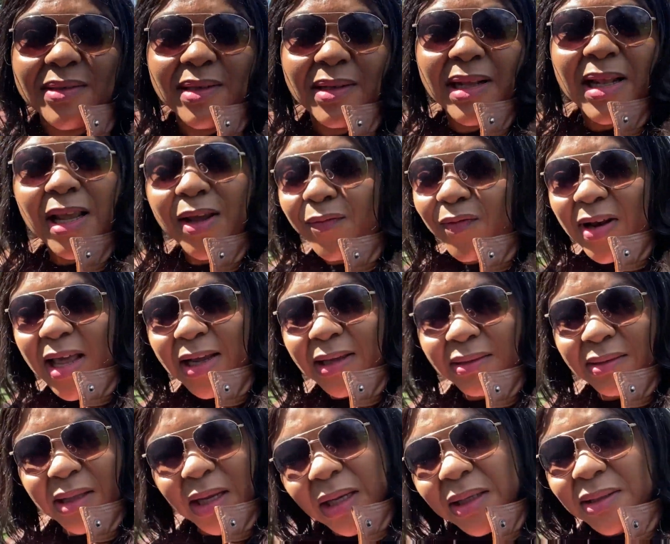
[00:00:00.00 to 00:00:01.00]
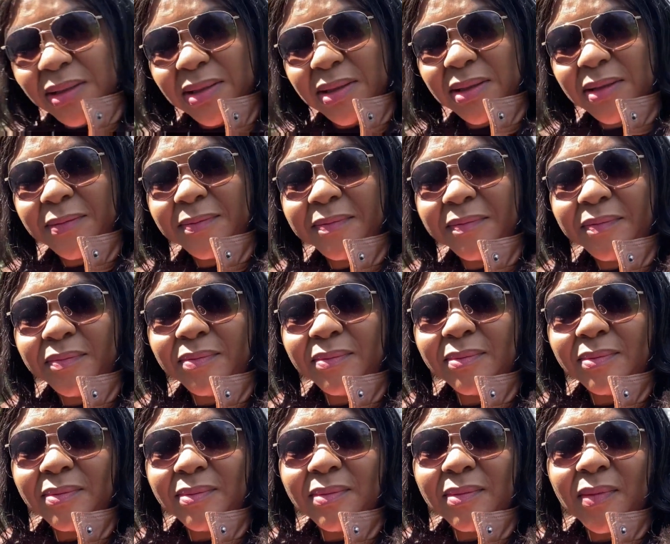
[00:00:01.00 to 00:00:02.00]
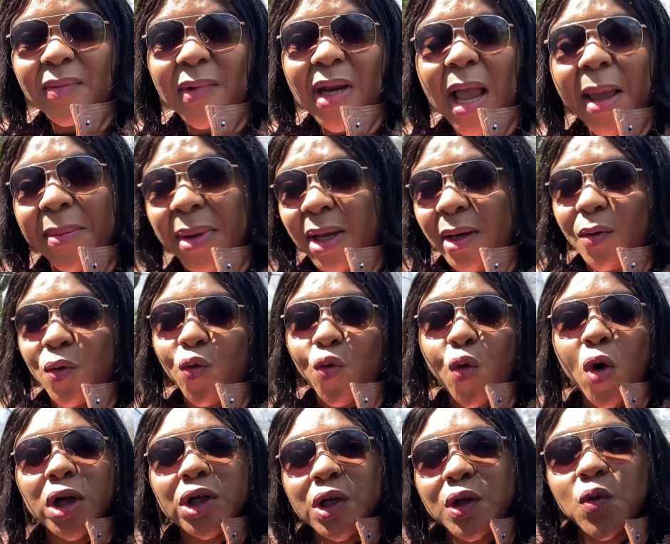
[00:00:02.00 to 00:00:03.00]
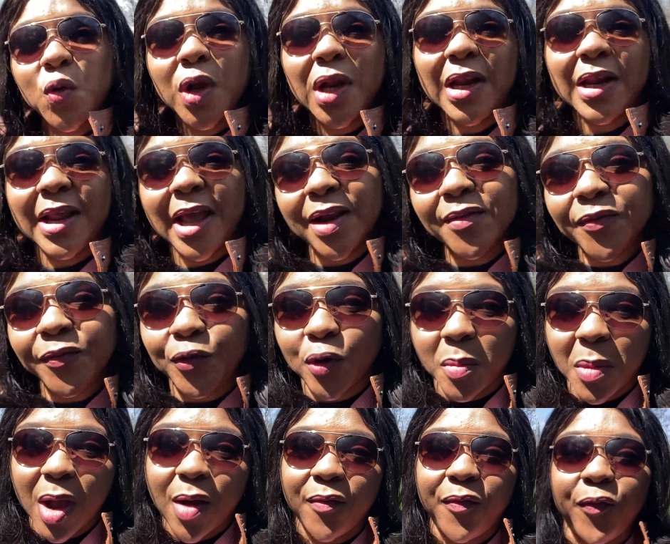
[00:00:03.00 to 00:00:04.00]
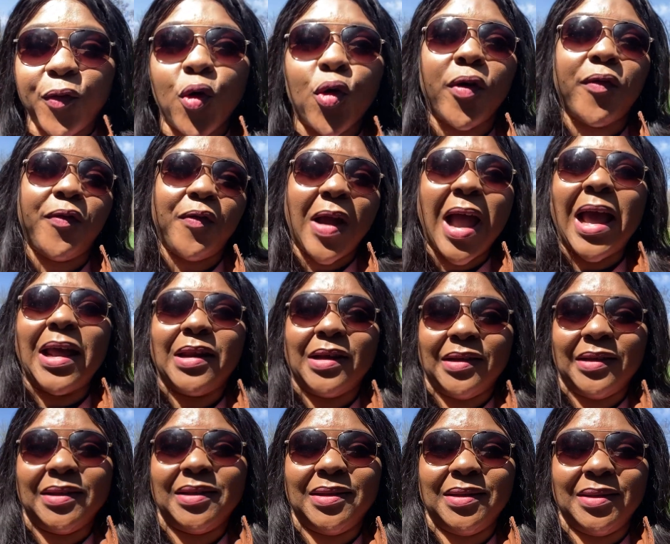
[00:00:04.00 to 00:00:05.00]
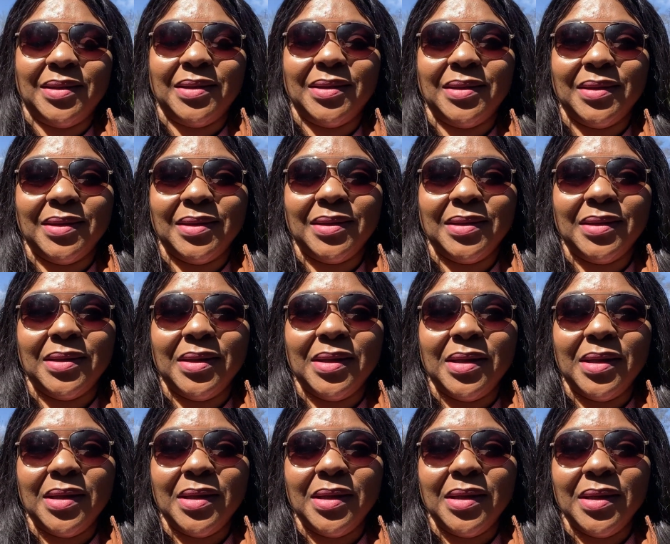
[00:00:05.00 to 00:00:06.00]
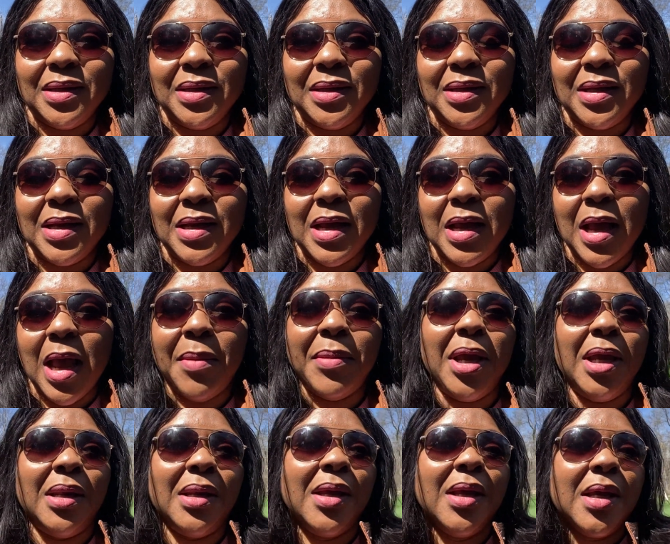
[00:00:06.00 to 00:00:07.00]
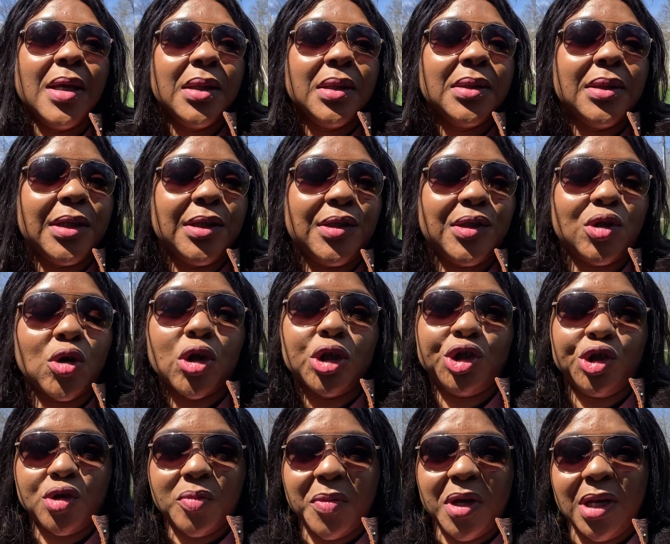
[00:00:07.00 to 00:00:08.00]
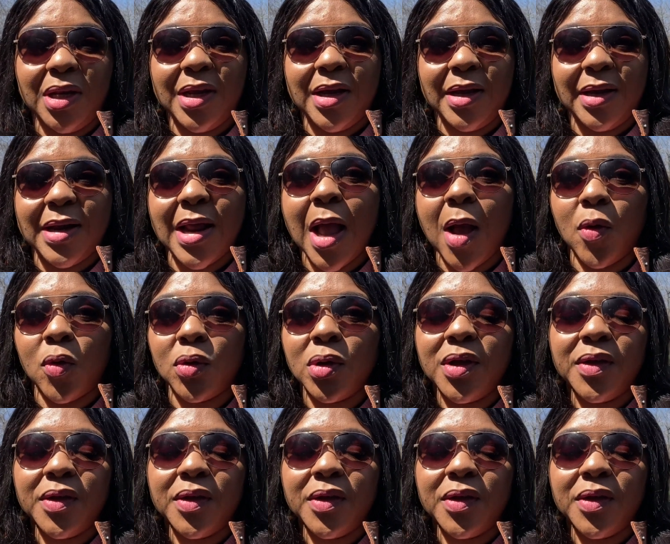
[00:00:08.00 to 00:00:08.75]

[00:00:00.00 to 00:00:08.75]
live like this? I mean, what did we learn from our forefathers? I mean, the social media now